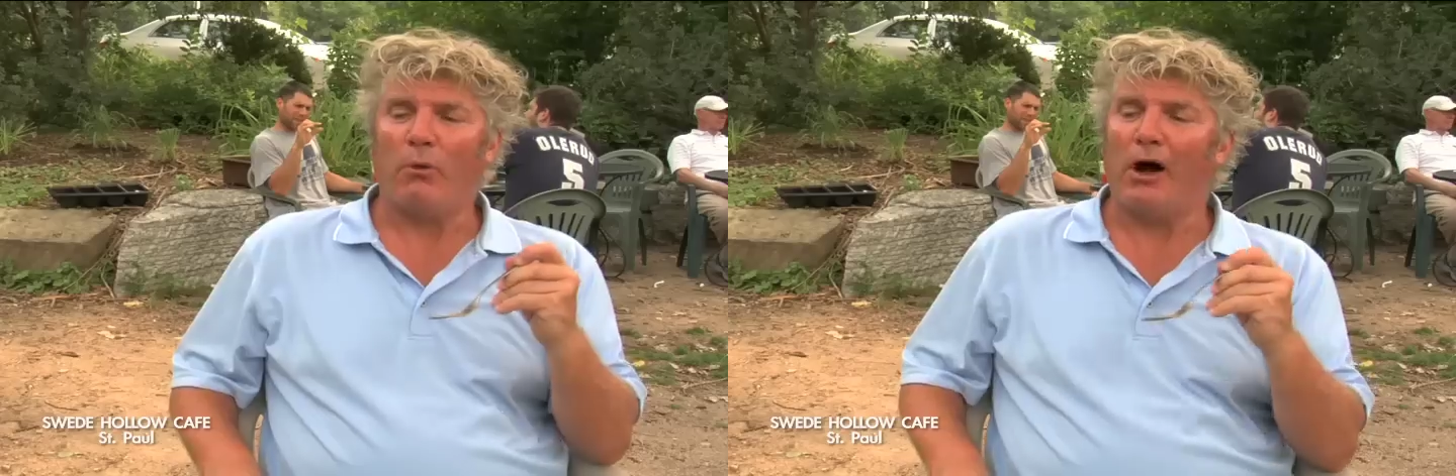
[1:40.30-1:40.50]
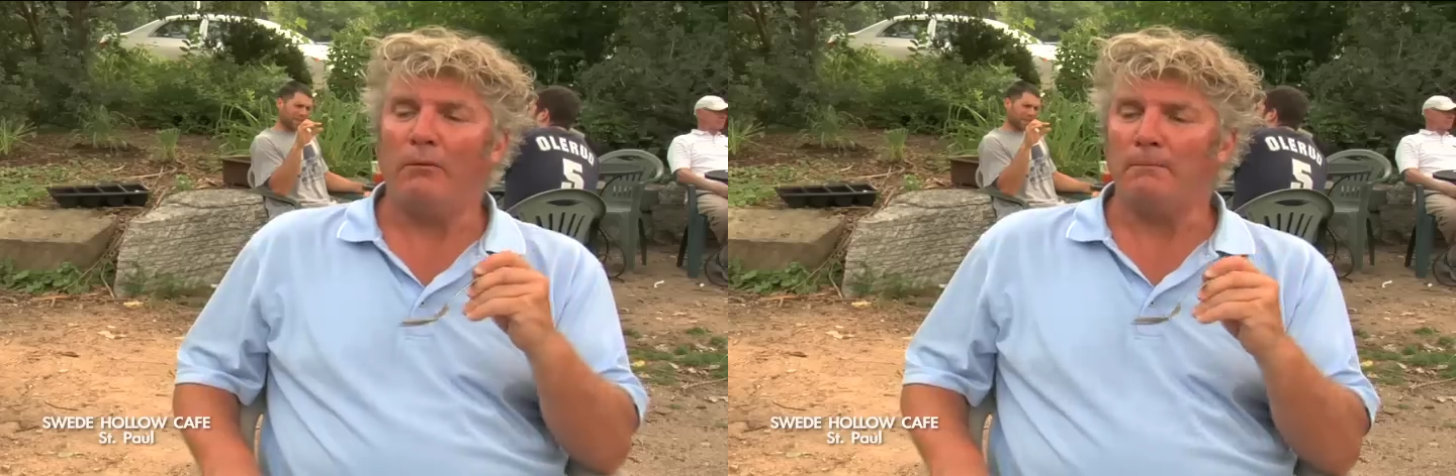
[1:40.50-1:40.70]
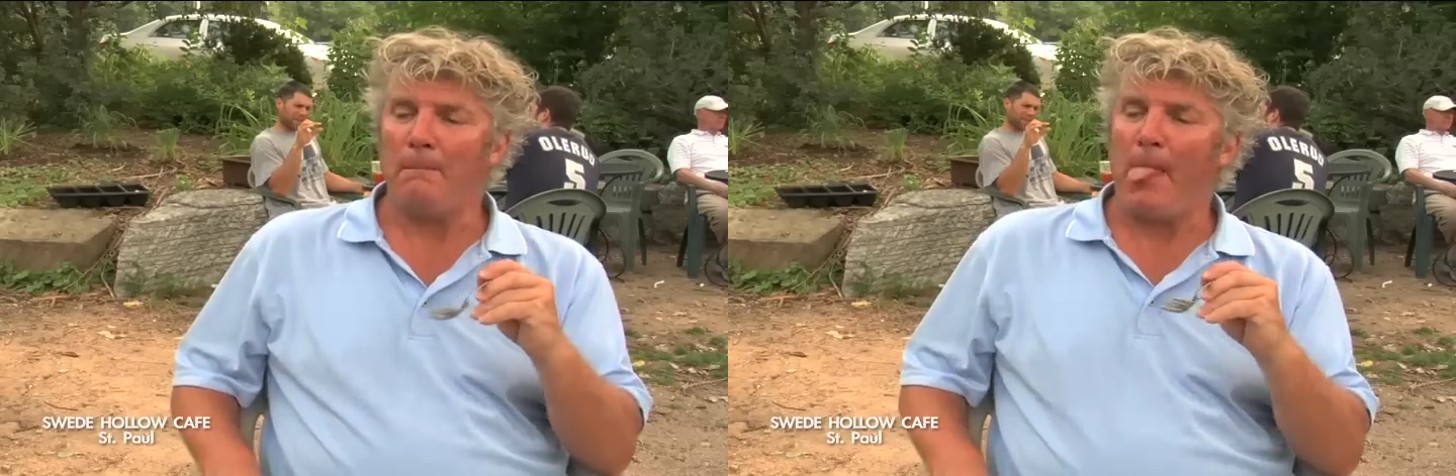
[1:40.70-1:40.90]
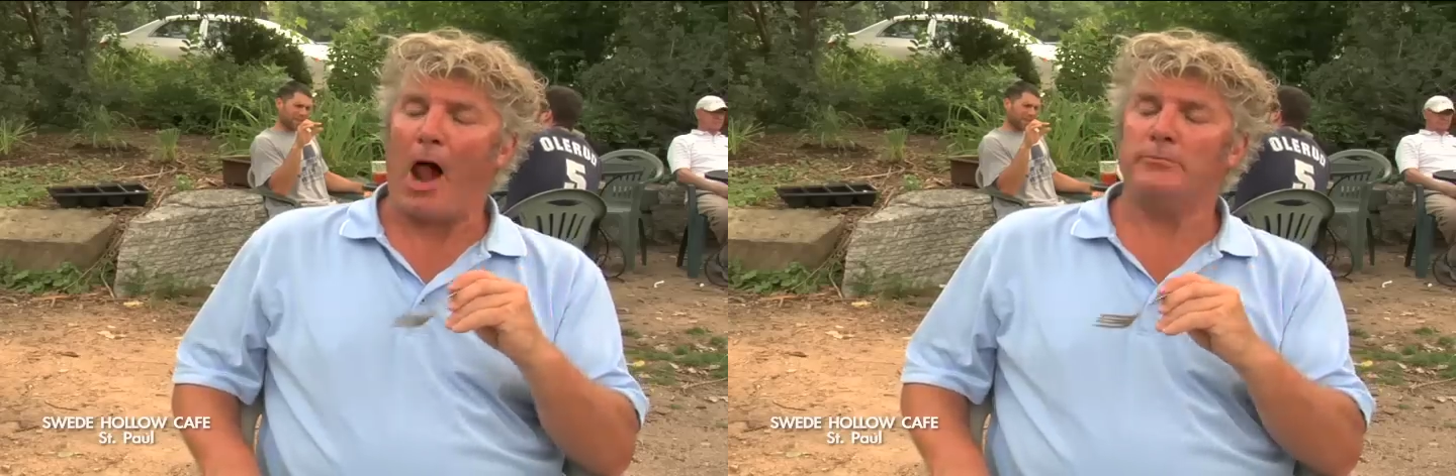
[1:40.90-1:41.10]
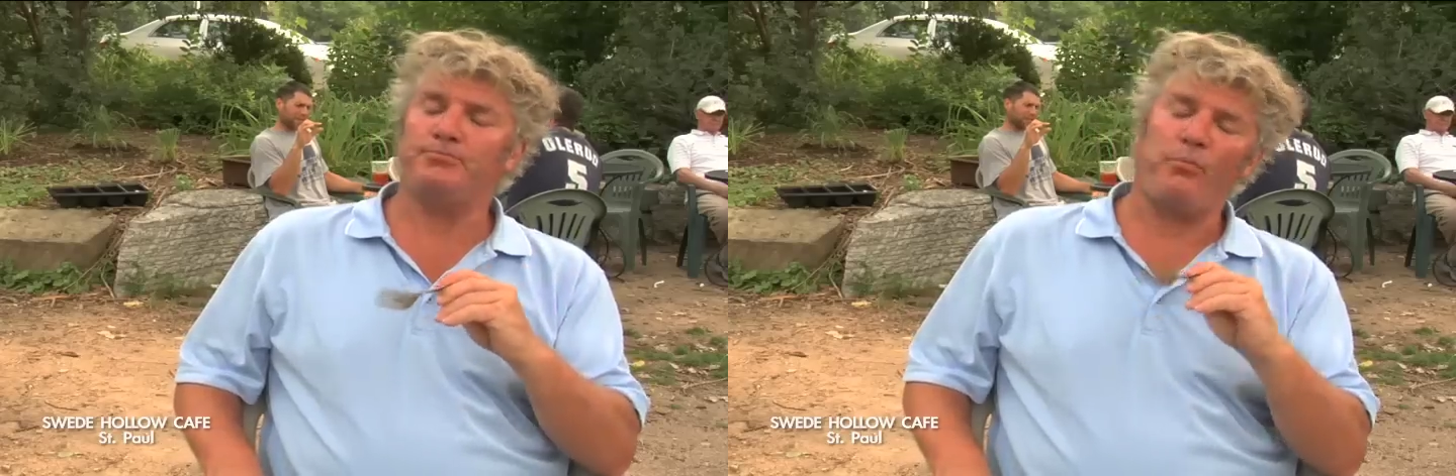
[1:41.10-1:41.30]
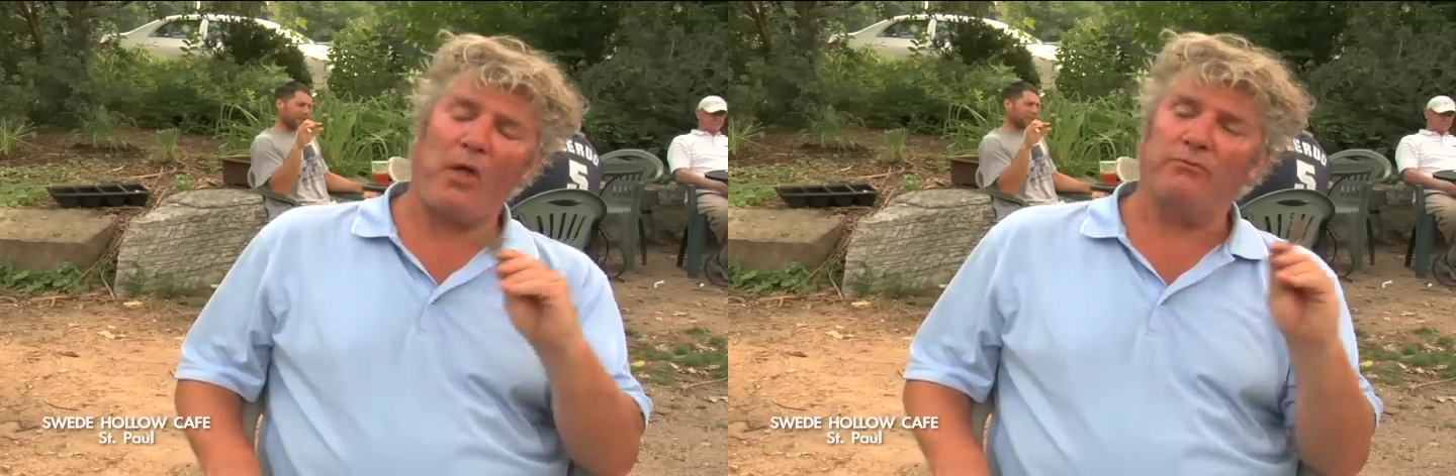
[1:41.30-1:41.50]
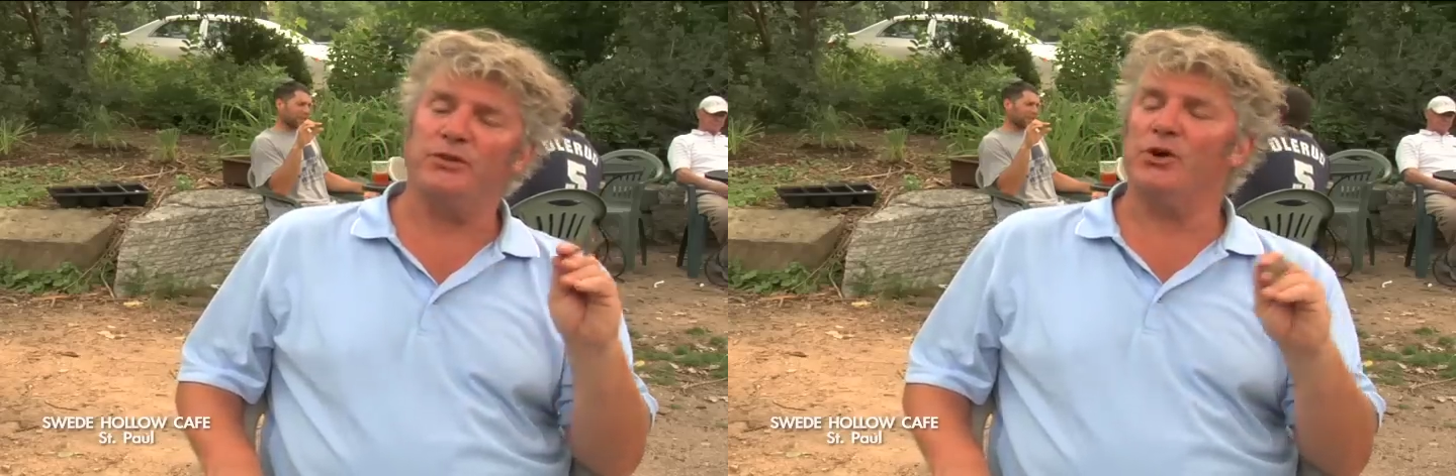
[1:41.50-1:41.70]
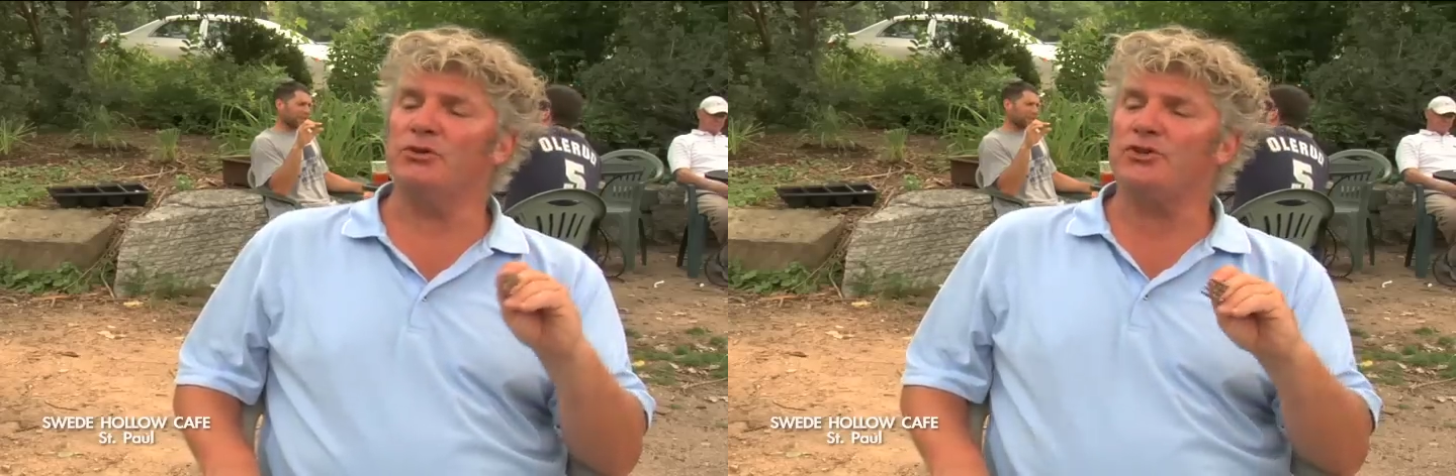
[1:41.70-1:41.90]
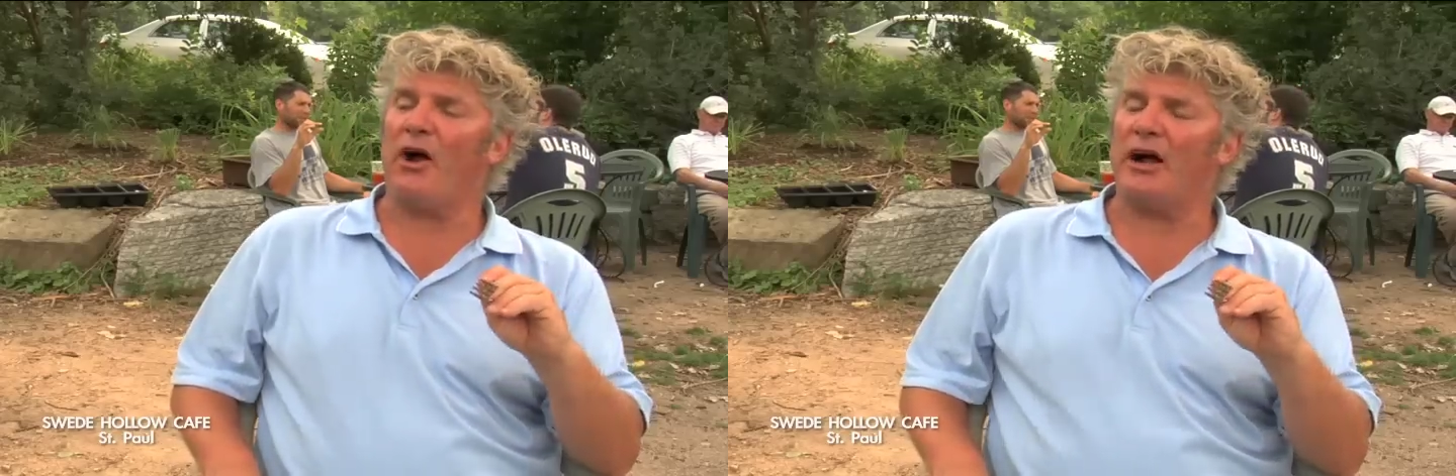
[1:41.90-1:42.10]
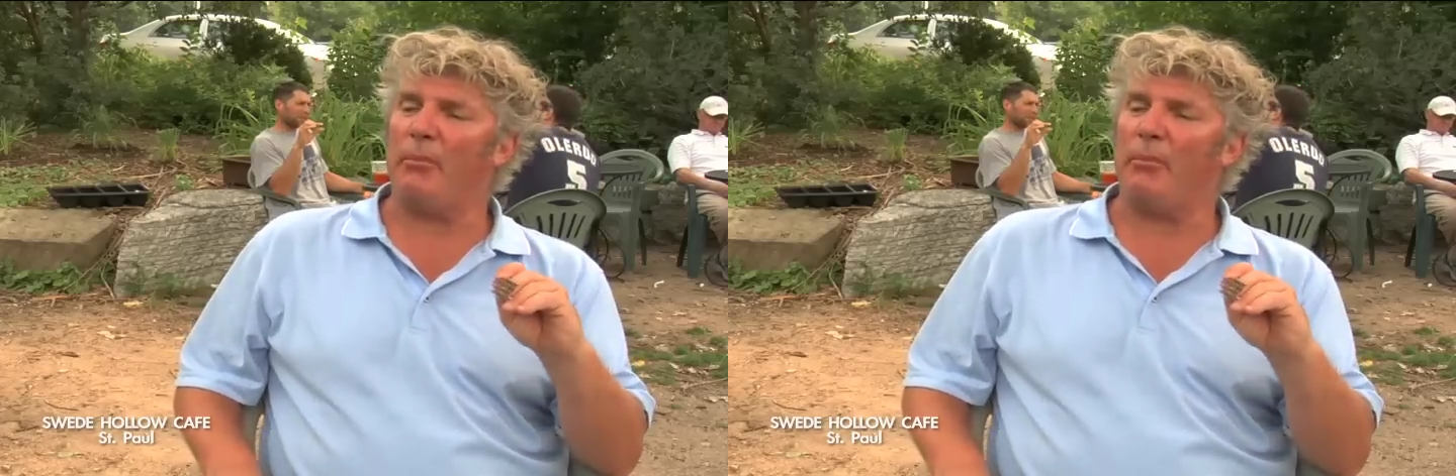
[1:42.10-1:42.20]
Well, if we don't talk